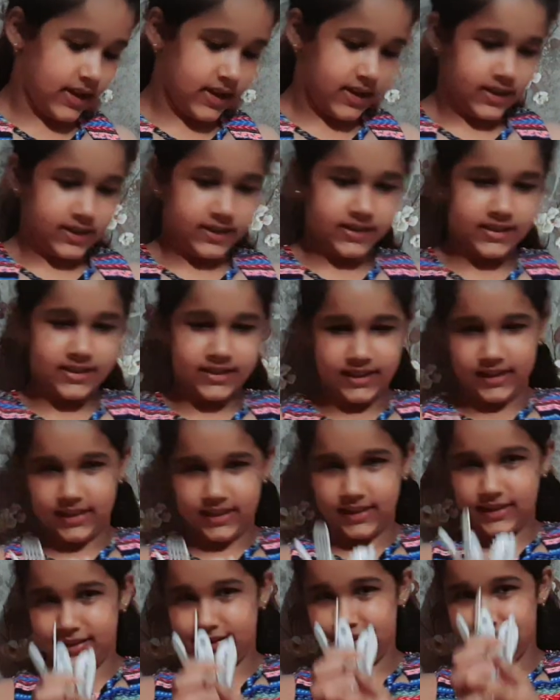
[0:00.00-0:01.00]
See
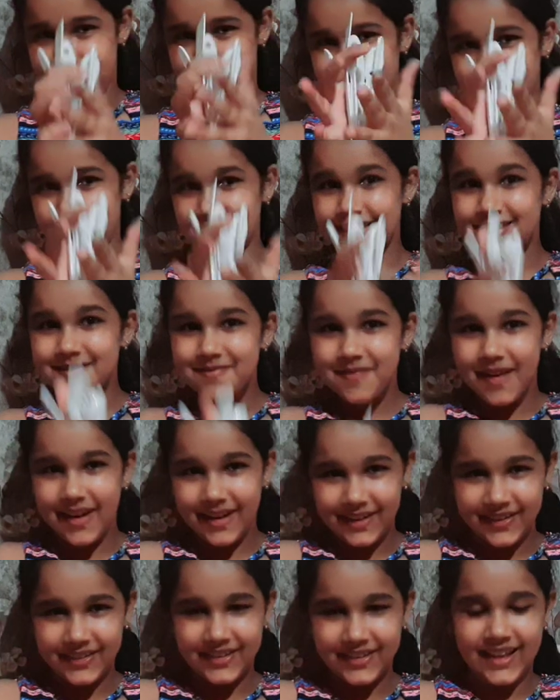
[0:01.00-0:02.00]
these
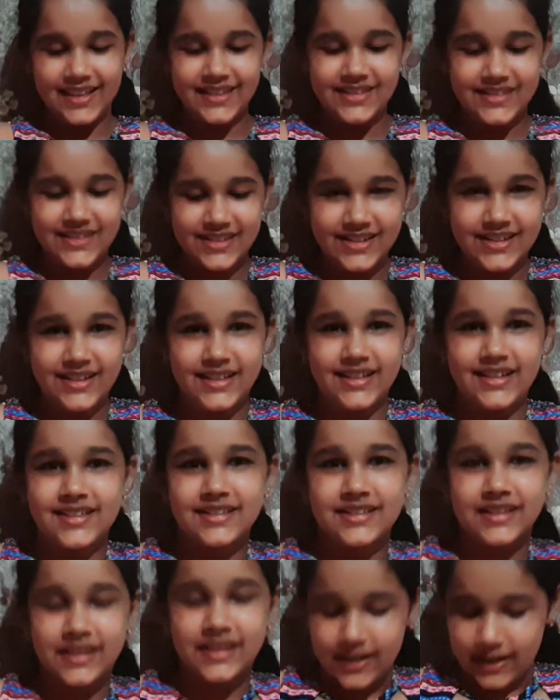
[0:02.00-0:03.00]
many utensils.
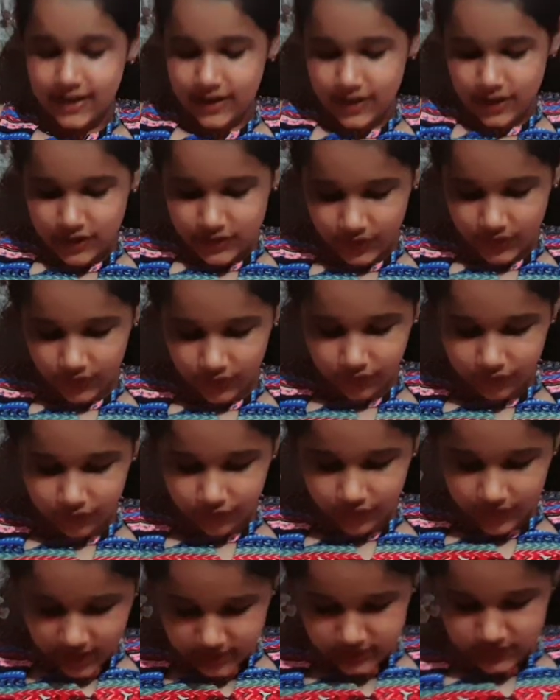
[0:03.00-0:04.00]
So
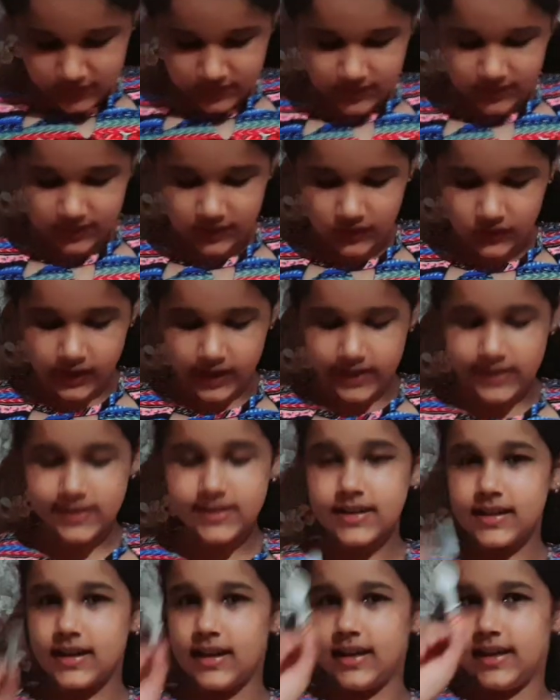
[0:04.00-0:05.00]
first
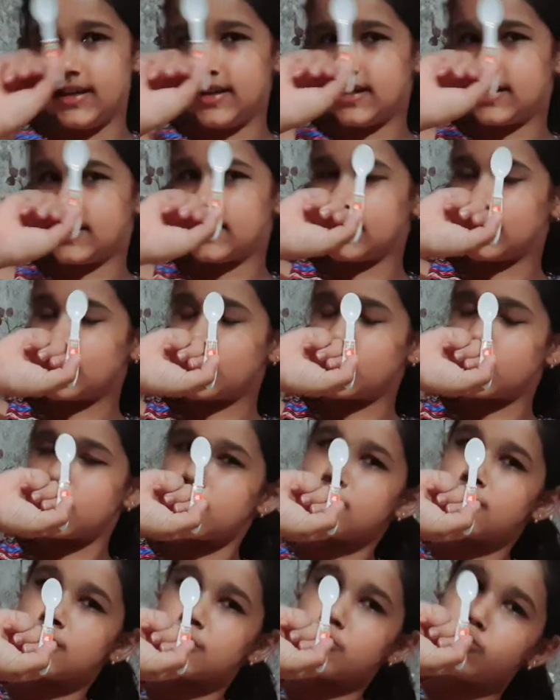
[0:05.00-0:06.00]
utensil is
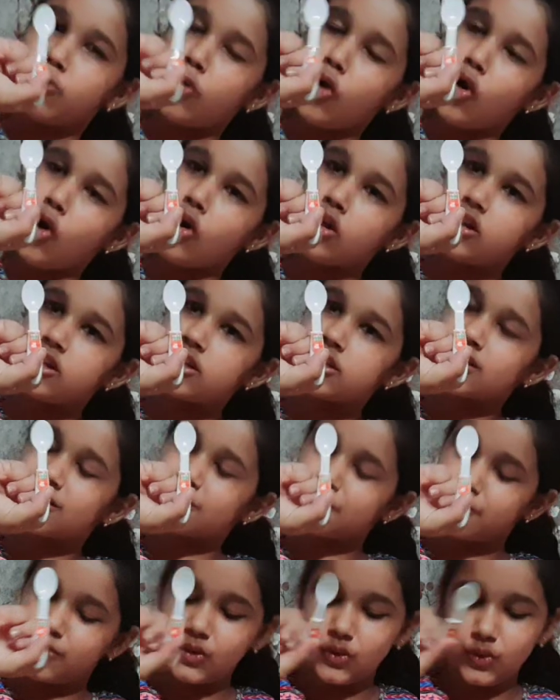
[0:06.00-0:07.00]
this small
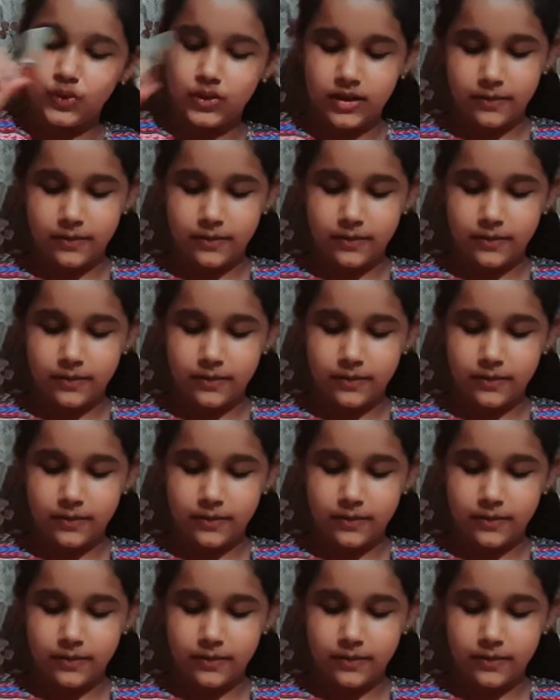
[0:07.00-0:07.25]
spoon.